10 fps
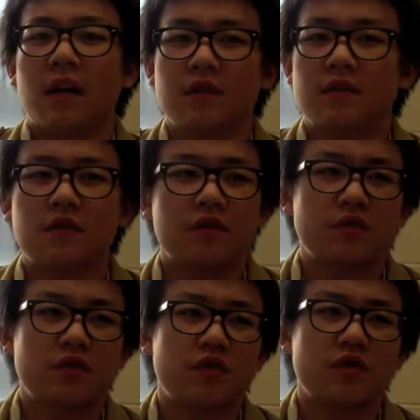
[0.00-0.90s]
he's
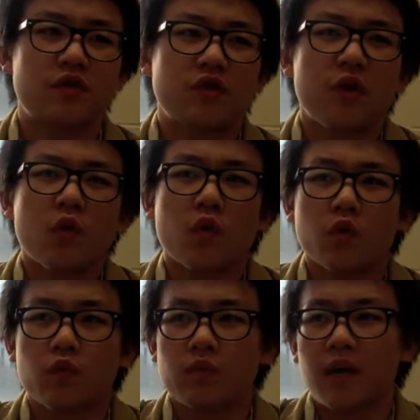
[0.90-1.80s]

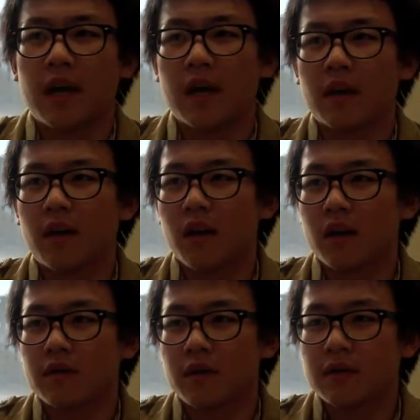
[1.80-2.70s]
so
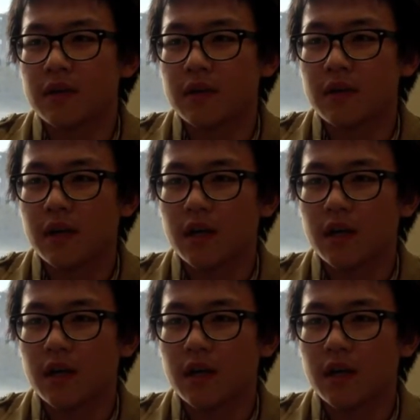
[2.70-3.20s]
so to say,